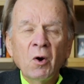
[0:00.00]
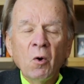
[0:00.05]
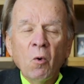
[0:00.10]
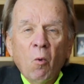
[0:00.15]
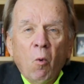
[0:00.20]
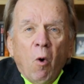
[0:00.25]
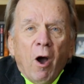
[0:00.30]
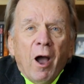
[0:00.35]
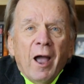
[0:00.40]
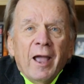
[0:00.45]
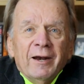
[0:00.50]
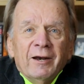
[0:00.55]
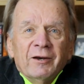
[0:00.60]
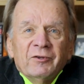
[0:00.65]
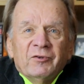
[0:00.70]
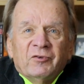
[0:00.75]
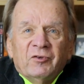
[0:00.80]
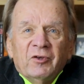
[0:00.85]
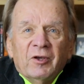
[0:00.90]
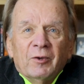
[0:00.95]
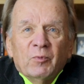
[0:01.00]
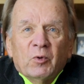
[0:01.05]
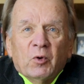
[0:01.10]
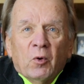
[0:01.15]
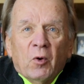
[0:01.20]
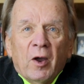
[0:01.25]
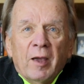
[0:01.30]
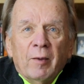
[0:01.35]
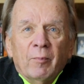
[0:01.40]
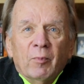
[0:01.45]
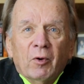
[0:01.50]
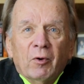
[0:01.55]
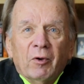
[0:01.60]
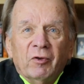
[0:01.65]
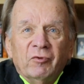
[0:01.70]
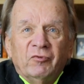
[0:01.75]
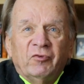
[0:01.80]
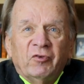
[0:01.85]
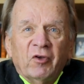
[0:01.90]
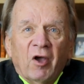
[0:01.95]
Why does Jim Cramer
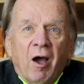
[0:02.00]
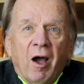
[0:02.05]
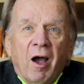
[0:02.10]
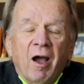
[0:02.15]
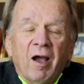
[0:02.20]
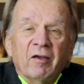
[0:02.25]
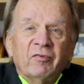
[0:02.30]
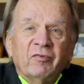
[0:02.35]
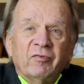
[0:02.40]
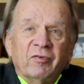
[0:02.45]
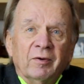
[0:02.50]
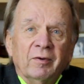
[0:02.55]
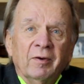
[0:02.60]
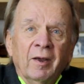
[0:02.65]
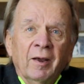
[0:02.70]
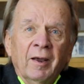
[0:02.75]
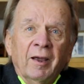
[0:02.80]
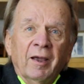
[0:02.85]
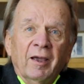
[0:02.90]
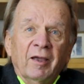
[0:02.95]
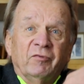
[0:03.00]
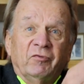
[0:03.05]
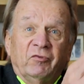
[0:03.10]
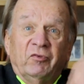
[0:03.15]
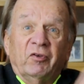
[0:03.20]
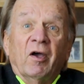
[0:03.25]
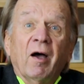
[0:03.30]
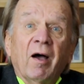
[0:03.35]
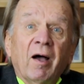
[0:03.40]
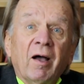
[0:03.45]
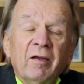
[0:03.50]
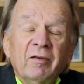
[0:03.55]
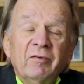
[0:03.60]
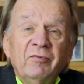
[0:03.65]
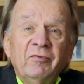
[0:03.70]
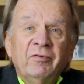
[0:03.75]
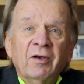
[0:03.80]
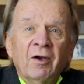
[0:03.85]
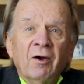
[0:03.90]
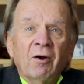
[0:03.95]
and Josh and, and
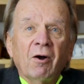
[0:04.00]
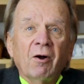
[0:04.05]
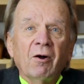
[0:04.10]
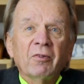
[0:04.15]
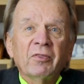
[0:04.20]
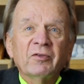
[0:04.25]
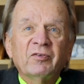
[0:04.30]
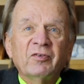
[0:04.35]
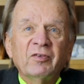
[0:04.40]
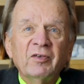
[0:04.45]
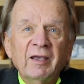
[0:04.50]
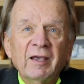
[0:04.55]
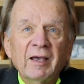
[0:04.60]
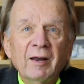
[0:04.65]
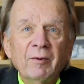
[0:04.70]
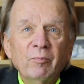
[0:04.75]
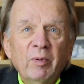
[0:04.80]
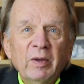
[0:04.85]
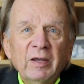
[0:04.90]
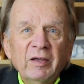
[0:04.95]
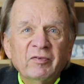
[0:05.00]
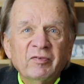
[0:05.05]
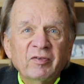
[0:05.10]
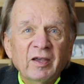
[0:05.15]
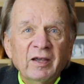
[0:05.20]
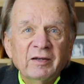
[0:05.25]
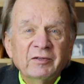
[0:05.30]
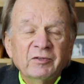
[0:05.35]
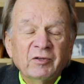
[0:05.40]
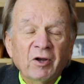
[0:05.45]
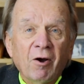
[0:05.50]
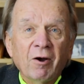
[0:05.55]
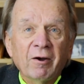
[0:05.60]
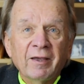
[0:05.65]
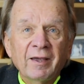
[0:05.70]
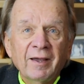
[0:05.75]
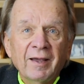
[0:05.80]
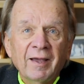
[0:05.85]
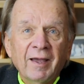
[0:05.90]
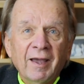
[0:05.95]
Judge, all the CNBC
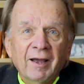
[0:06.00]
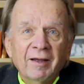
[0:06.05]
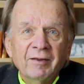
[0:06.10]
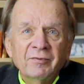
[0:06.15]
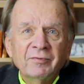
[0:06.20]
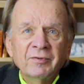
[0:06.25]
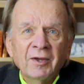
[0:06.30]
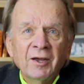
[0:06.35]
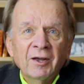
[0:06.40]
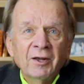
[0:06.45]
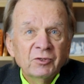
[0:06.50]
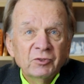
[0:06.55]
talking heads,